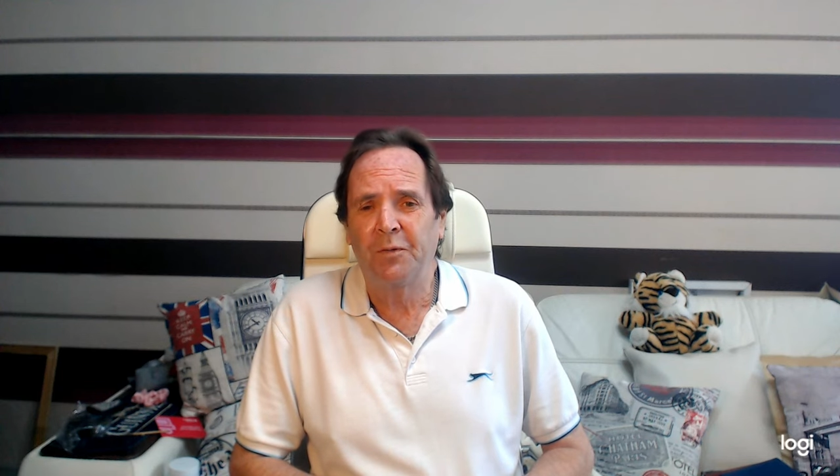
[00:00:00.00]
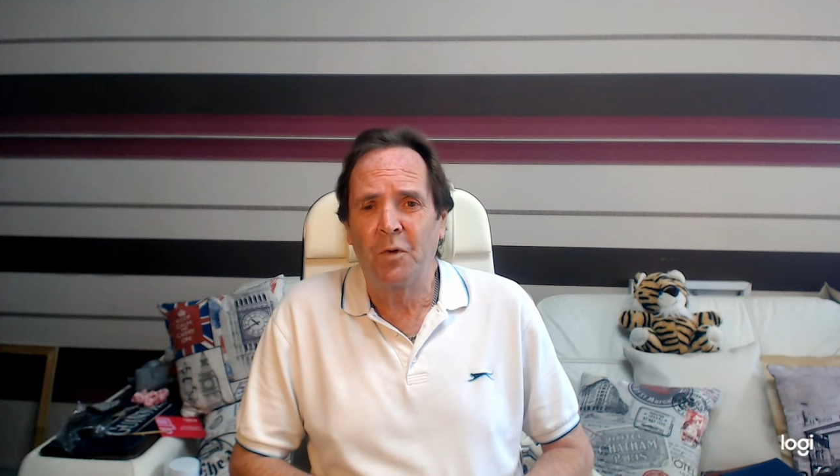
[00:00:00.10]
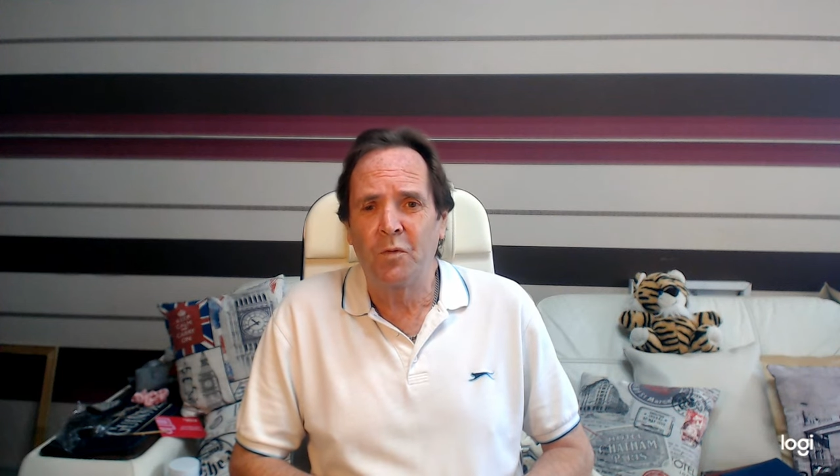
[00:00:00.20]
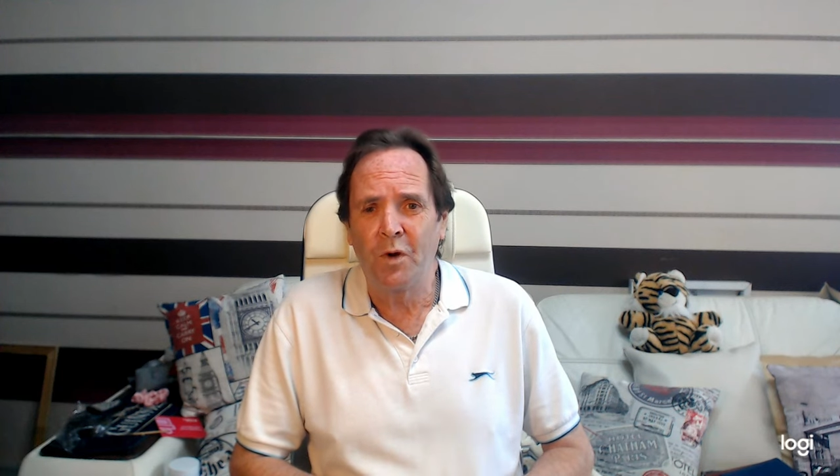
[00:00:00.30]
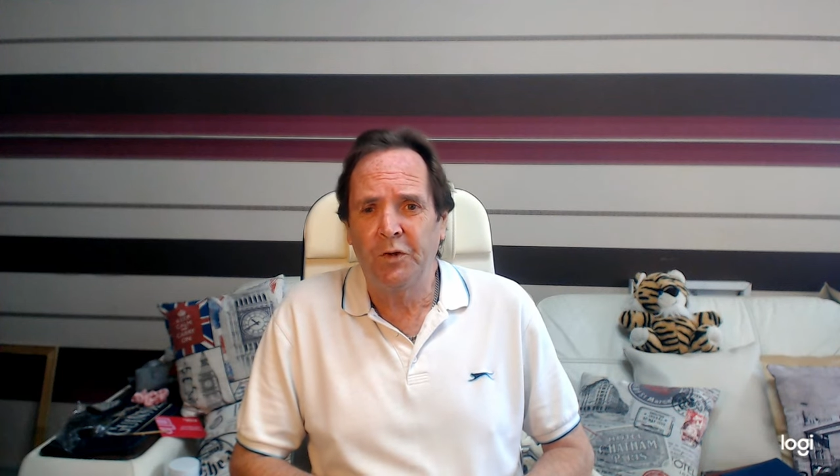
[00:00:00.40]
for
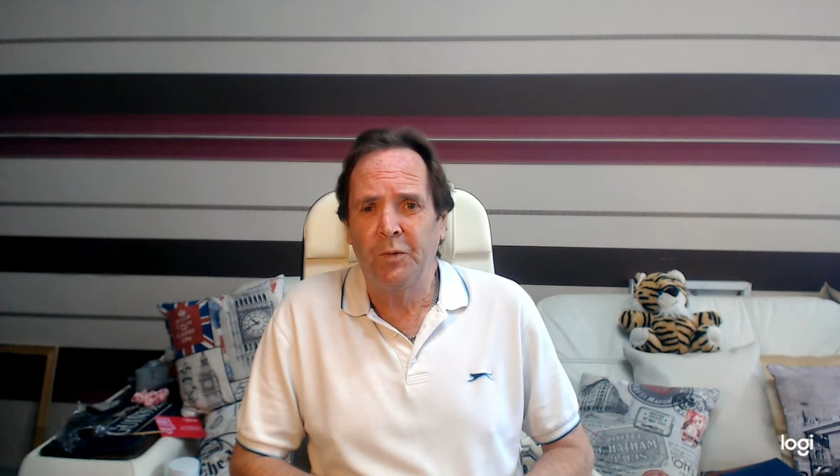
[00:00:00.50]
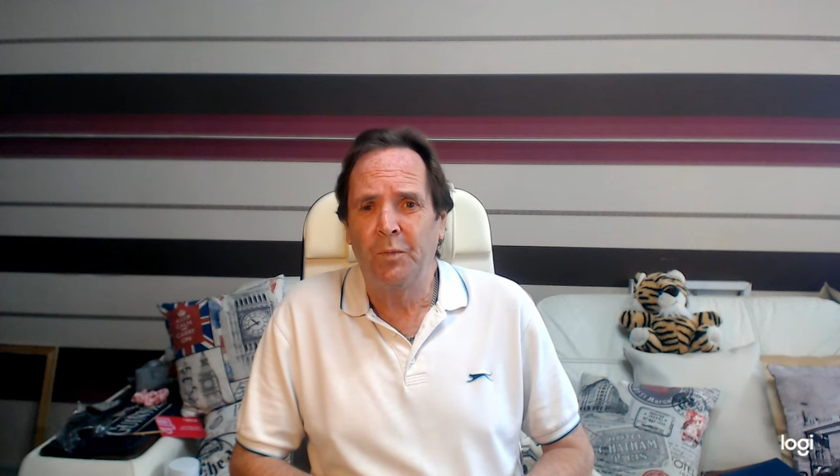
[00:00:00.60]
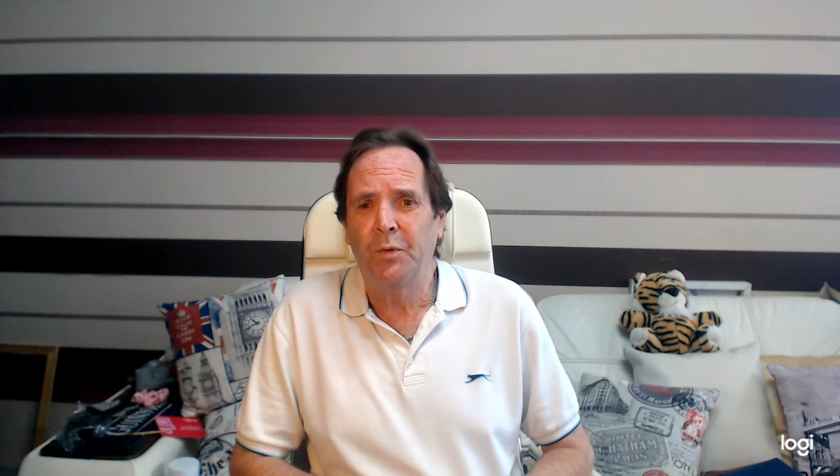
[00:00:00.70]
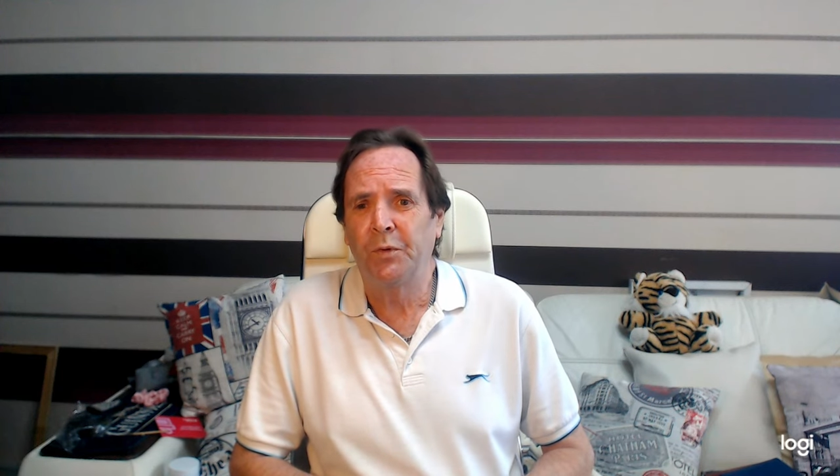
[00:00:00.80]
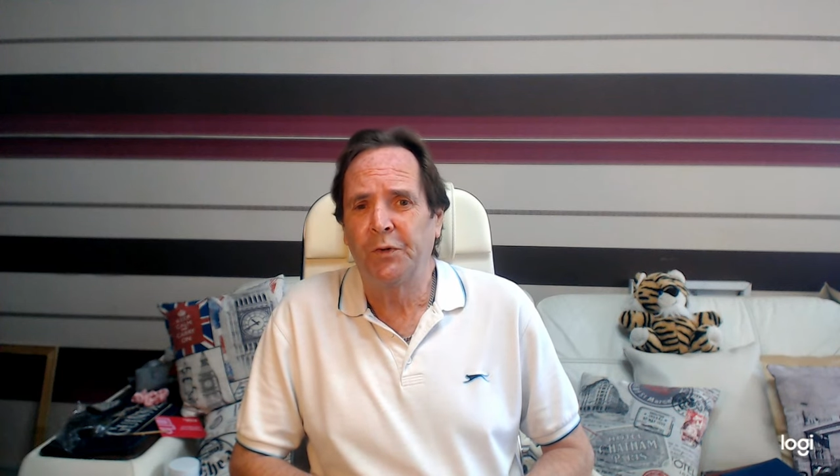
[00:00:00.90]
Russian
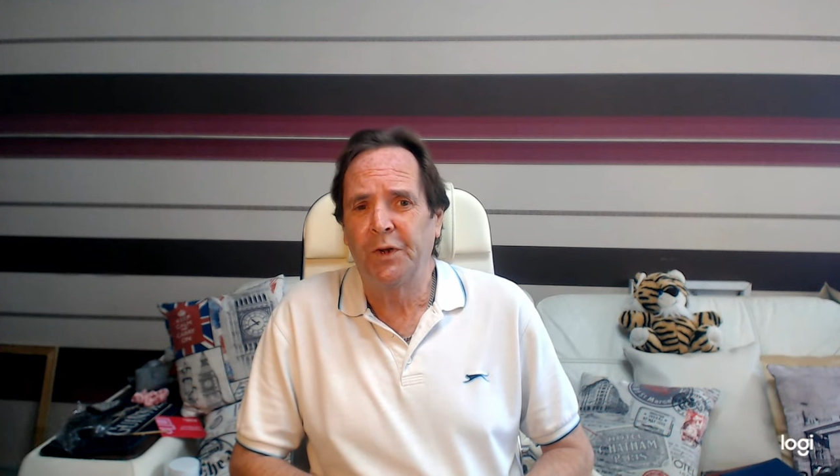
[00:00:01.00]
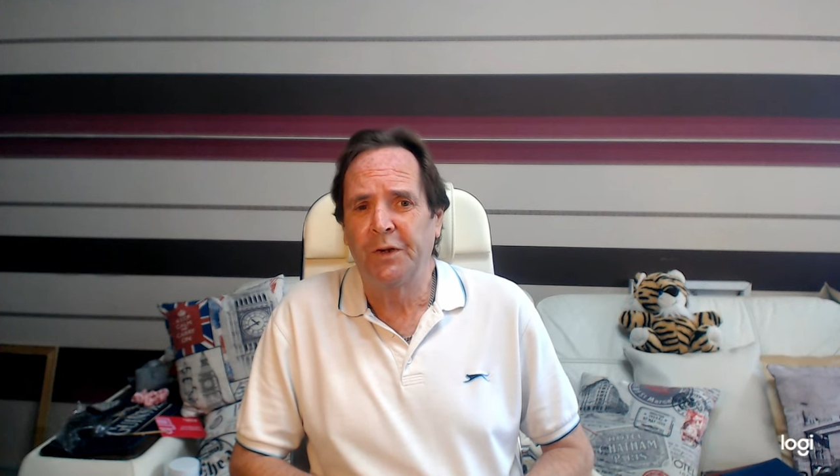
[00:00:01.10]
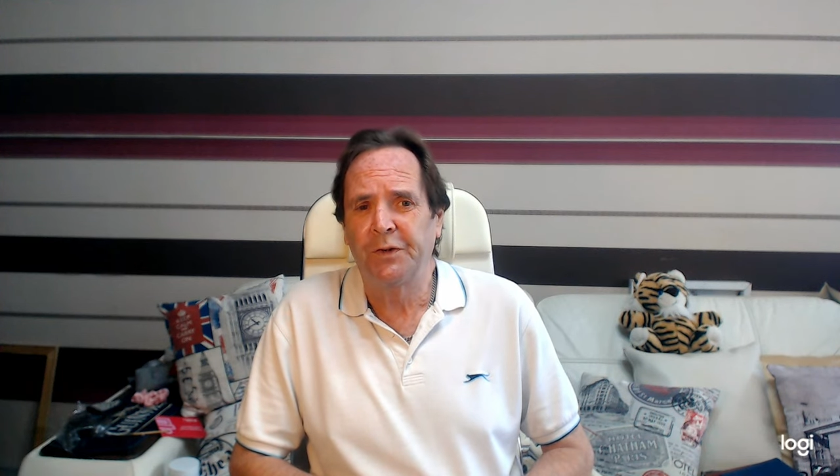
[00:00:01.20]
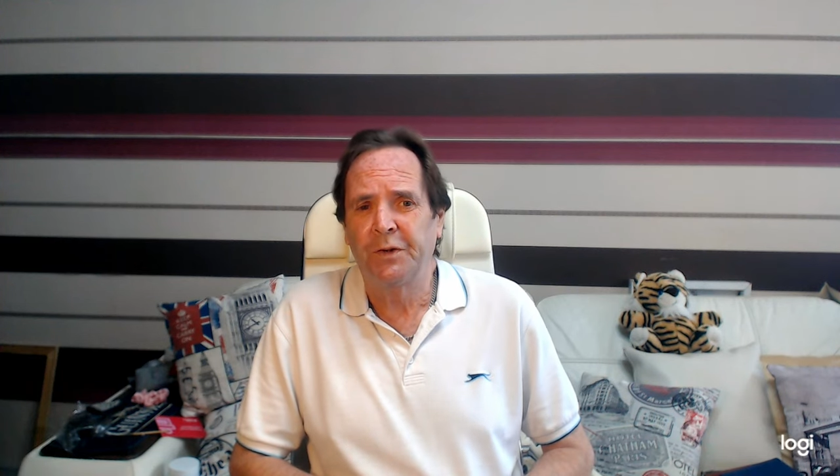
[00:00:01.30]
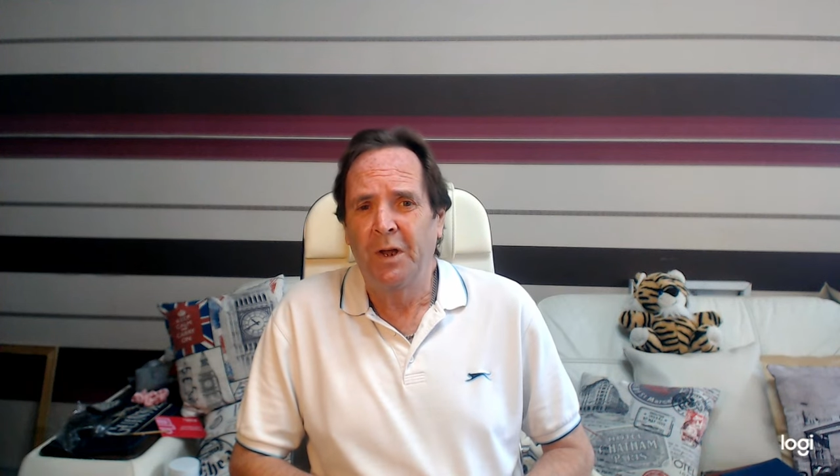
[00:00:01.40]

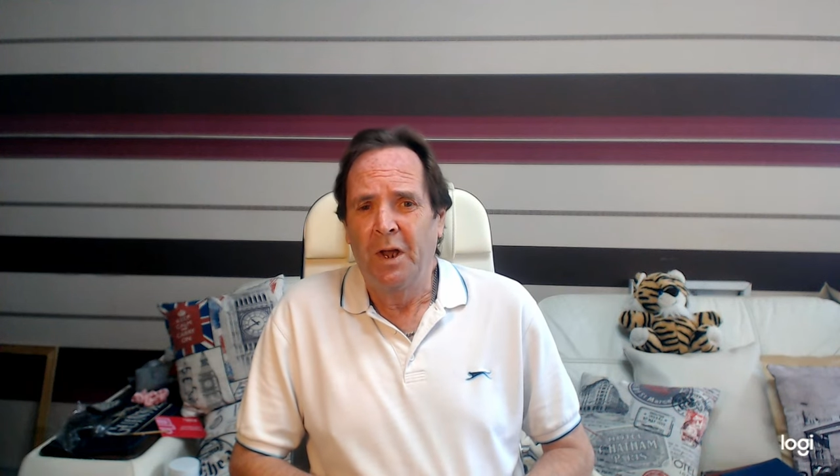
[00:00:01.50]
processors